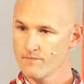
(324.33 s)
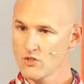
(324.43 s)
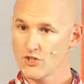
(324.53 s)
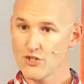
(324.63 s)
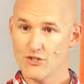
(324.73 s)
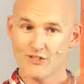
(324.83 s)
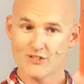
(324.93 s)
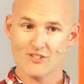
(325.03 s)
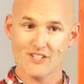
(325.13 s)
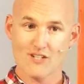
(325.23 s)
So you
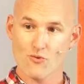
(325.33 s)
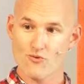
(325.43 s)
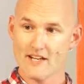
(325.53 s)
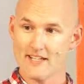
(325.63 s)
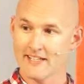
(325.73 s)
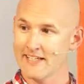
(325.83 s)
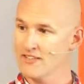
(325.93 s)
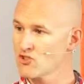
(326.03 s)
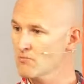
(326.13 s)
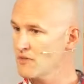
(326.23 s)
can see already
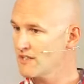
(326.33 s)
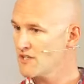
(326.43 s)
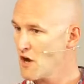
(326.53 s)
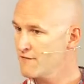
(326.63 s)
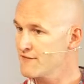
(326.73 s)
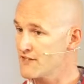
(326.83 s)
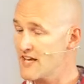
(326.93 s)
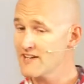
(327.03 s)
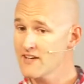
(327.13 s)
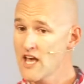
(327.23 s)
kingdom and covenant,
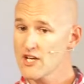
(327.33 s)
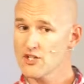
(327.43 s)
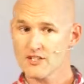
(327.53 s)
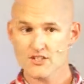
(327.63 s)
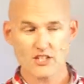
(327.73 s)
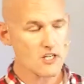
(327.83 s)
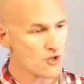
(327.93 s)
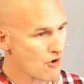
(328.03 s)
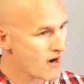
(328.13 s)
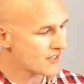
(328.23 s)
and you can see
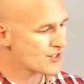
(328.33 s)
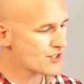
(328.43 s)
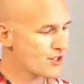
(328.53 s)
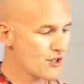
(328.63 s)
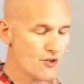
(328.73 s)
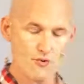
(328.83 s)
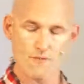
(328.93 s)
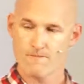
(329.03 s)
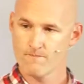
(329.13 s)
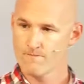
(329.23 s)
Christ too.
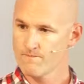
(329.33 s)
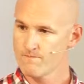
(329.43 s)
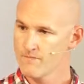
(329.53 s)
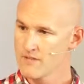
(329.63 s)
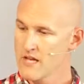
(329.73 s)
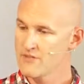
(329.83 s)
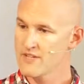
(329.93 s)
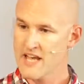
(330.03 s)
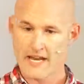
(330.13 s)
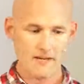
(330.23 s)

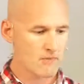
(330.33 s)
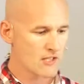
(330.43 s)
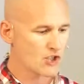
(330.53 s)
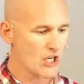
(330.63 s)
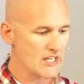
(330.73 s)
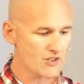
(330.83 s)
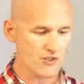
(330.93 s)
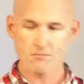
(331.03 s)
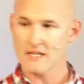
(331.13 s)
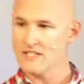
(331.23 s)
The name
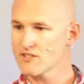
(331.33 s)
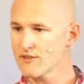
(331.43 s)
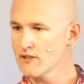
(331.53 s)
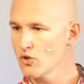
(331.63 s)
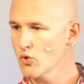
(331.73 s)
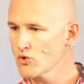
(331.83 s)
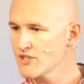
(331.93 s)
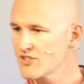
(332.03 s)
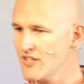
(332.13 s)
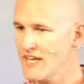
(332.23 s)
Jesus means the Lord
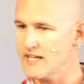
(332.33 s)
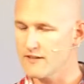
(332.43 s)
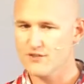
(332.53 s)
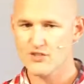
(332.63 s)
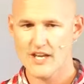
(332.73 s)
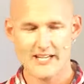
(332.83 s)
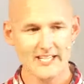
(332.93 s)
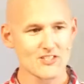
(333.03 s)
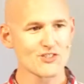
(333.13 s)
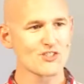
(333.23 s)
saves, and
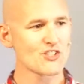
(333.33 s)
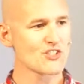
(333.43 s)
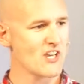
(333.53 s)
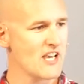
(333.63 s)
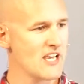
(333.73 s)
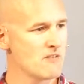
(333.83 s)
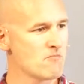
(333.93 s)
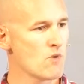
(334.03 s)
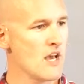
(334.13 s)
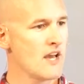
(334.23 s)
it's the
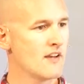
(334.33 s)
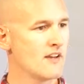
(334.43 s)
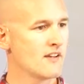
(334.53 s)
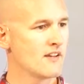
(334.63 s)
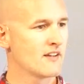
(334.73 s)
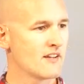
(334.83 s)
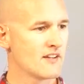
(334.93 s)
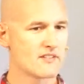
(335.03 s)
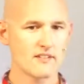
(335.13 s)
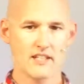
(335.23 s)
same
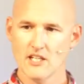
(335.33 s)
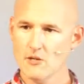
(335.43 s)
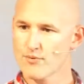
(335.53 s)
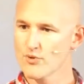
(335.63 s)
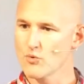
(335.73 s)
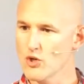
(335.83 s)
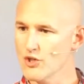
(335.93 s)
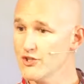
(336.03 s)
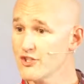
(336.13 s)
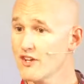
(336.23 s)
as the Hebrew
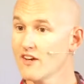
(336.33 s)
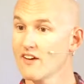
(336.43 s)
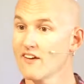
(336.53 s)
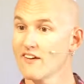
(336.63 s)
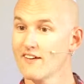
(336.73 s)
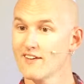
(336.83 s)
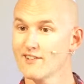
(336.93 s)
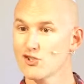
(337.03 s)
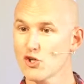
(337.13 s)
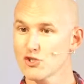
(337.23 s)
word
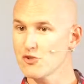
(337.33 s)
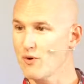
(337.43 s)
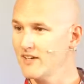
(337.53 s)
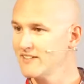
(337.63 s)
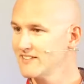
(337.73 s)
Joshua.